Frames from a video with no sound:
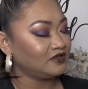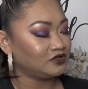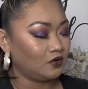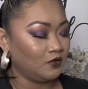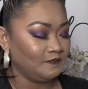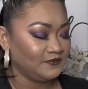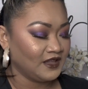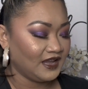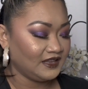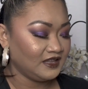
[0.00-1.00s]
So
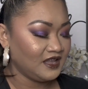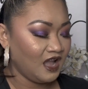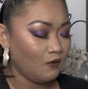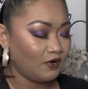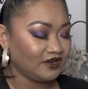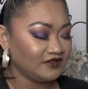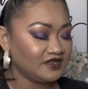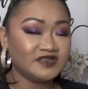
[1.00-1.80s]
I did get one in the